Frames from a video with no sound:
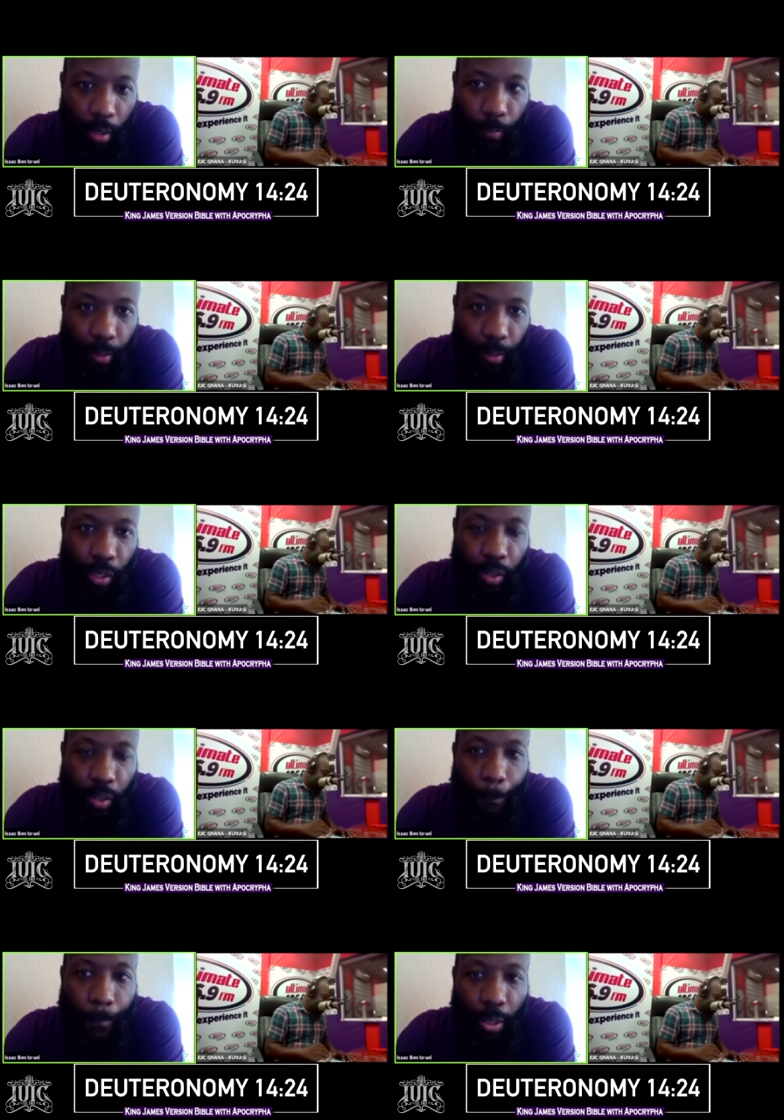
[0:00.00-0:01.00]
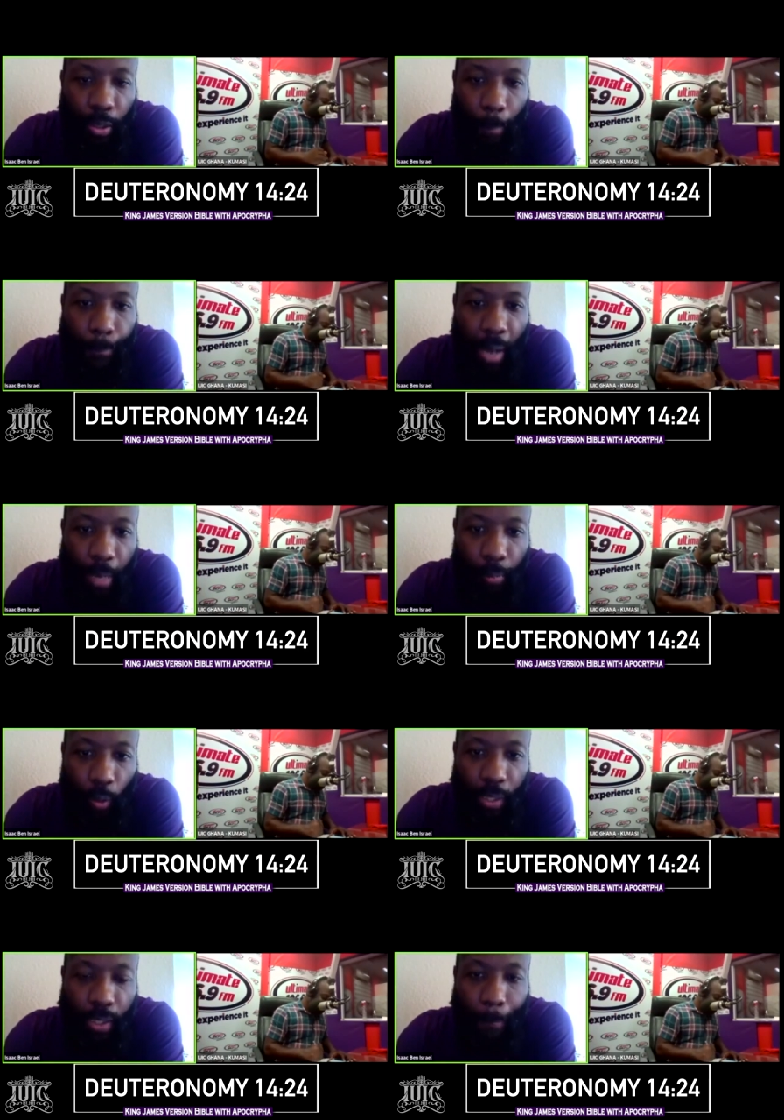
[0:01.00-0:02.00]
because the, the
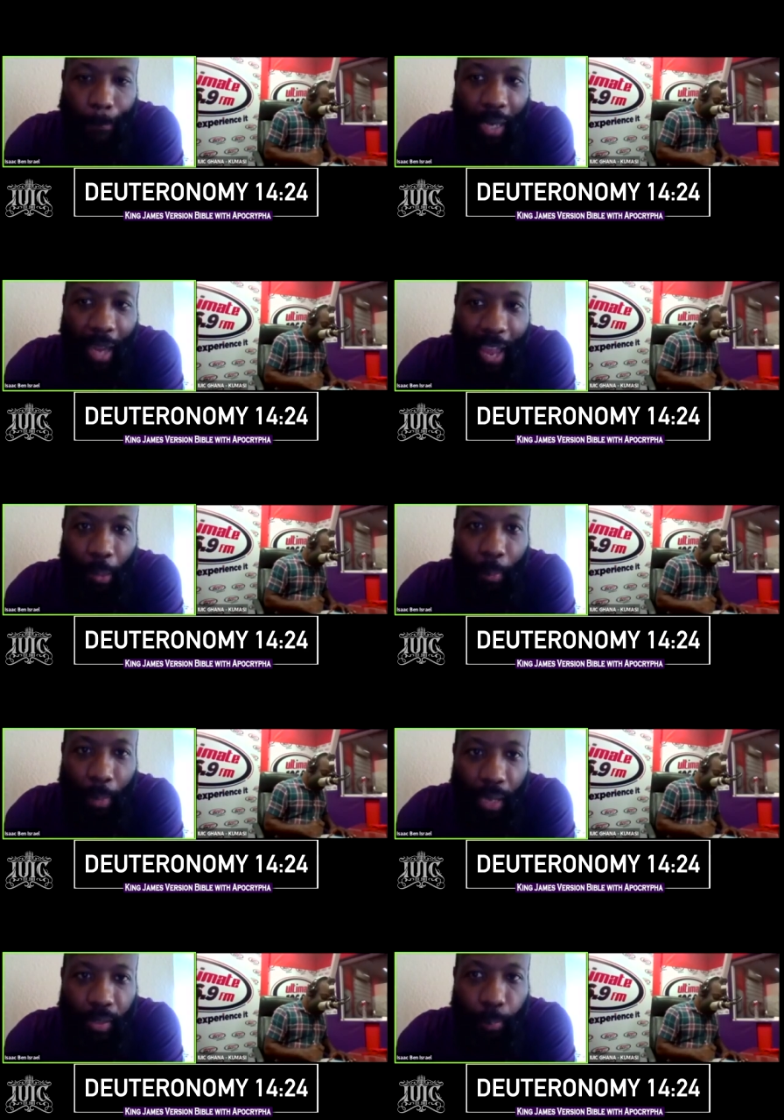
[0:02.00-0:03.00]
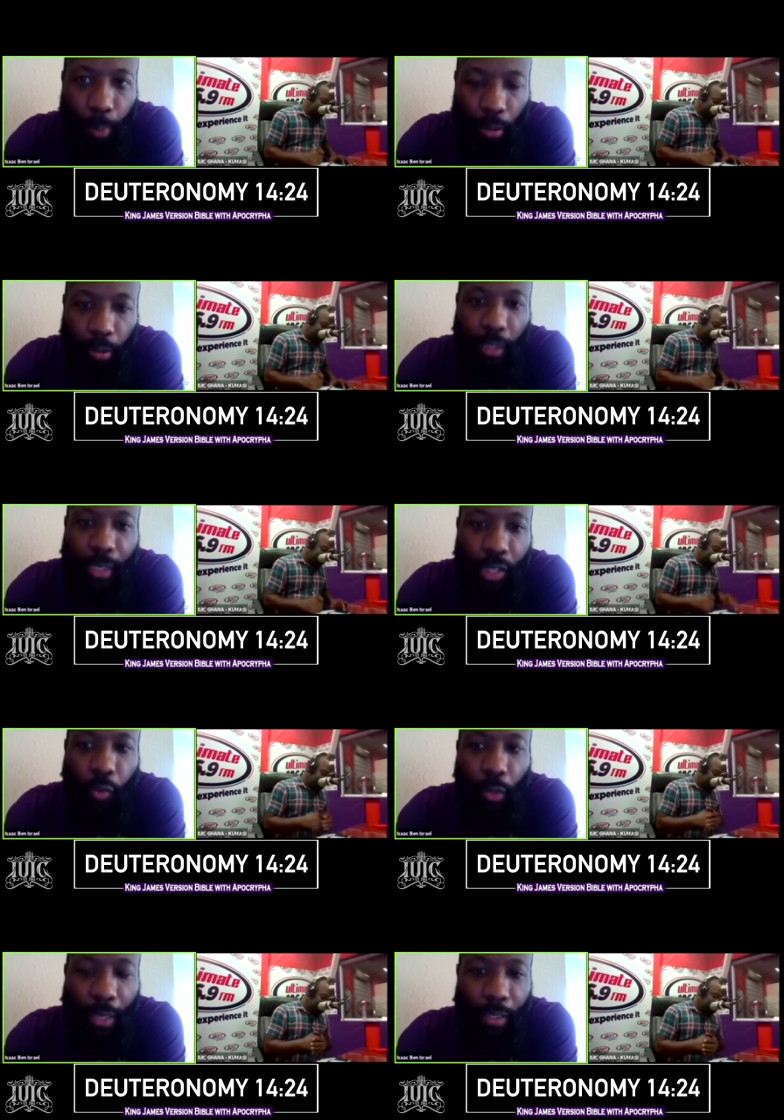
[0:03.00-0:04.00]
Bible is a black man's book, the
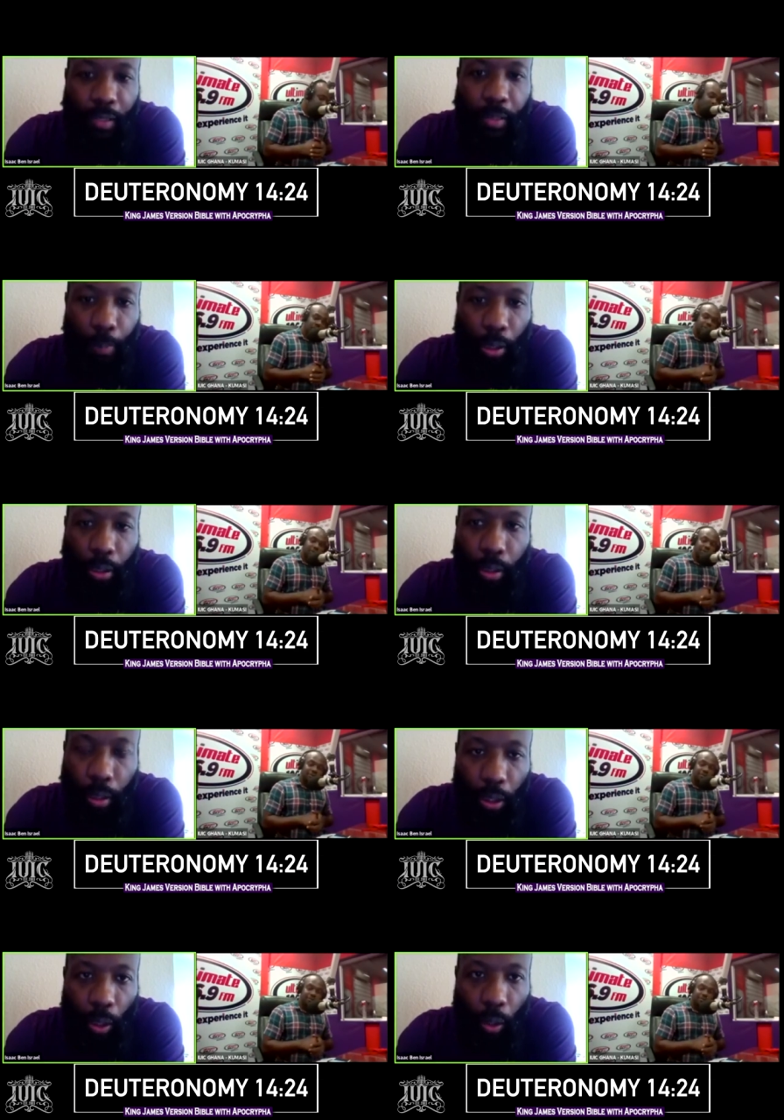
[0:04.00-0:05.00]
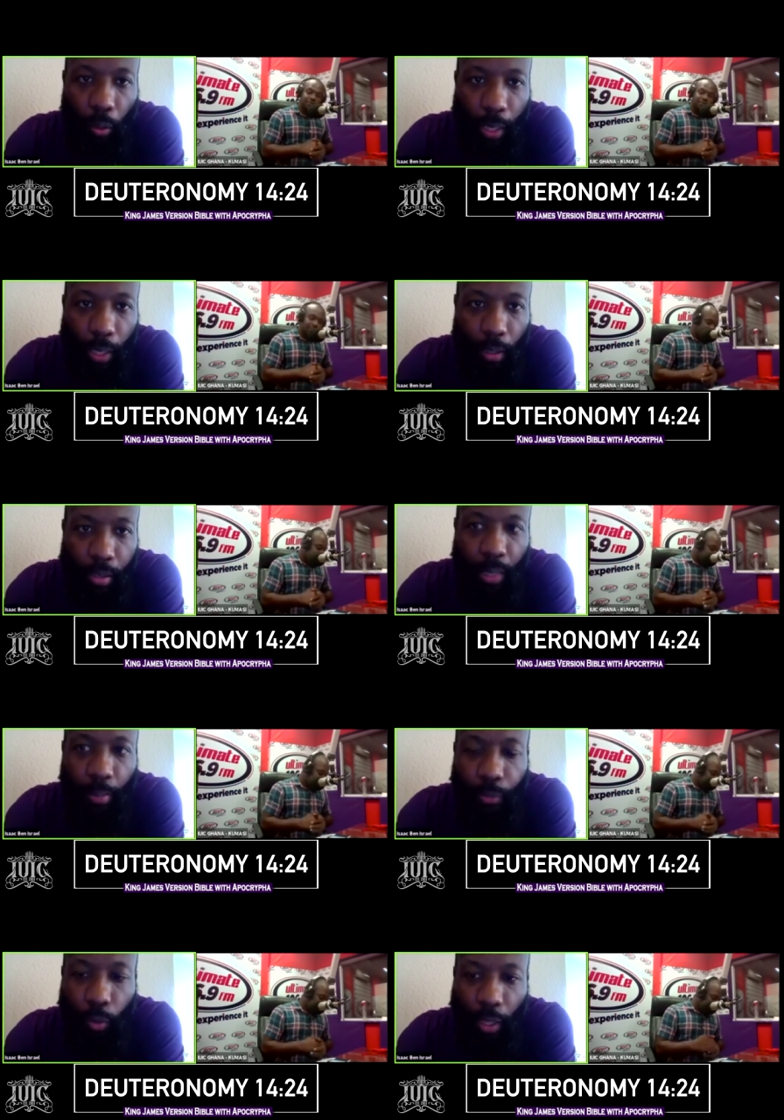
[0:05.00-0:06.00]
Israelites' book, okay? Some
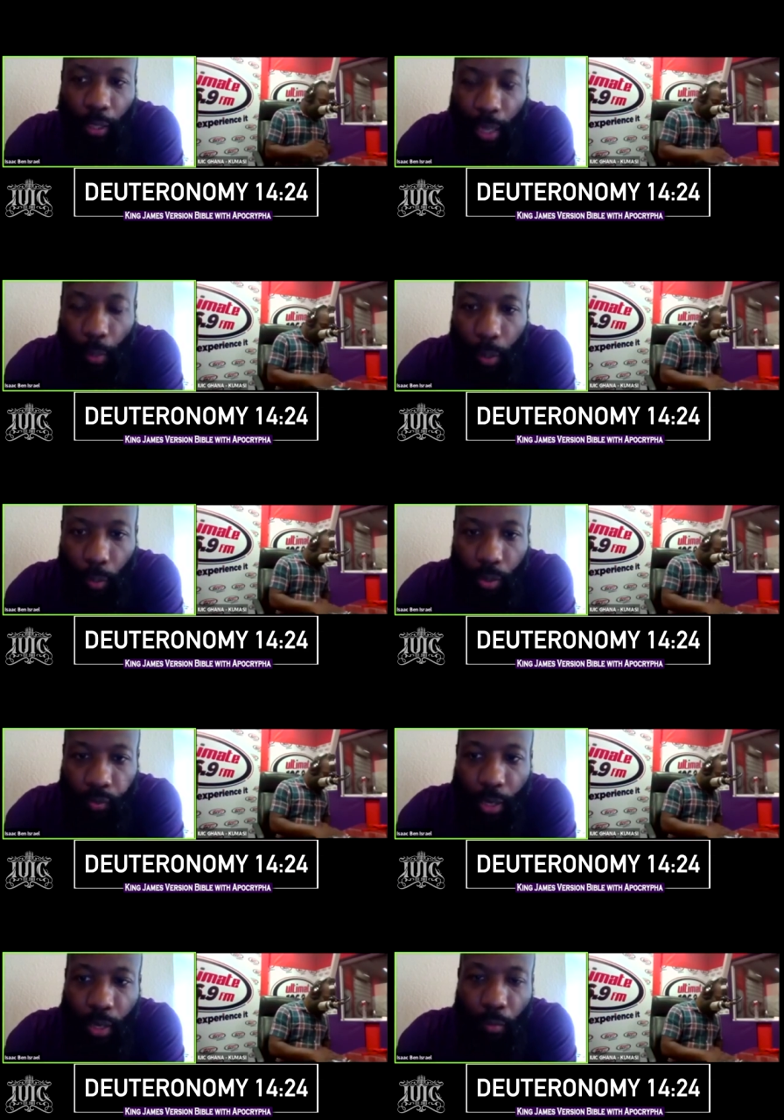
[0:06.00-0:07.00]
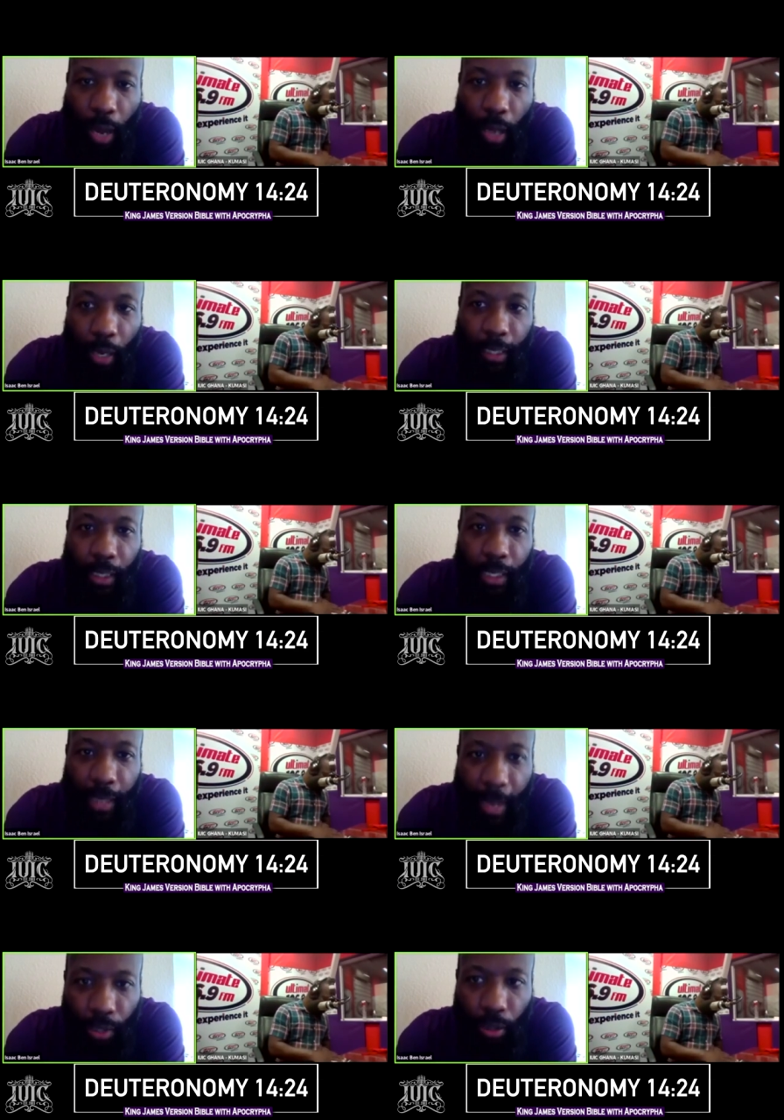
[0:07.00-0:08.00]
of you think that we was running around like
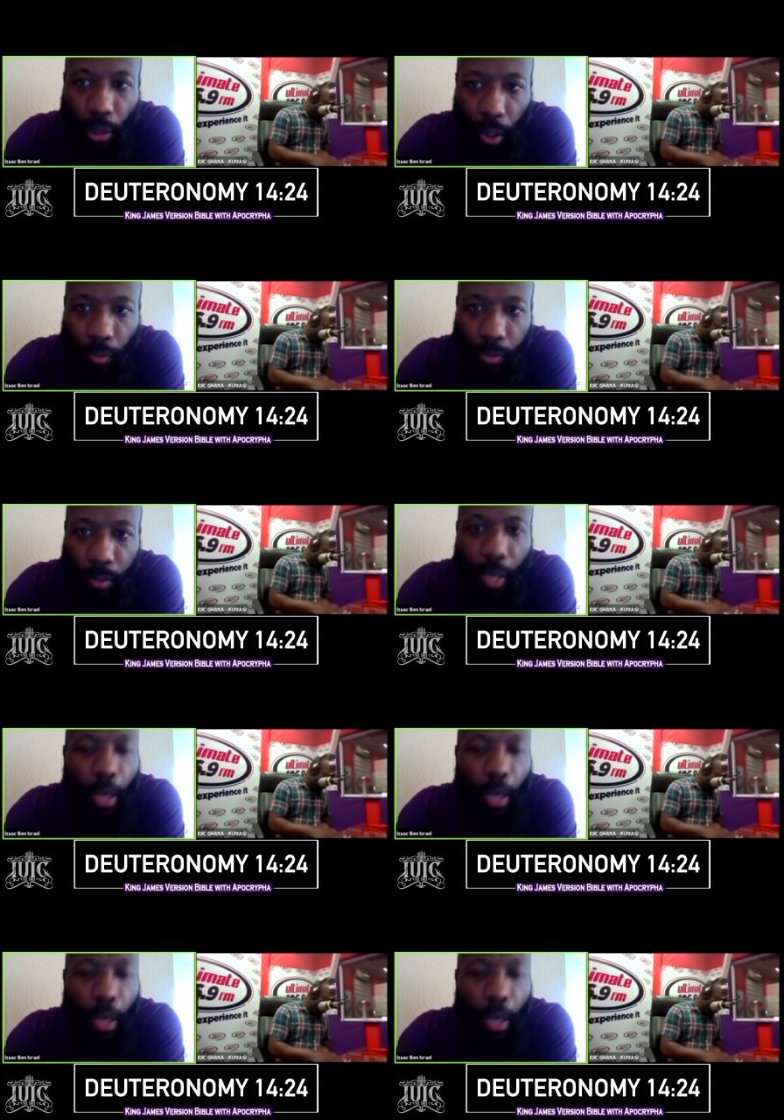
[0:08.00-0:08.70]
Neanderthals.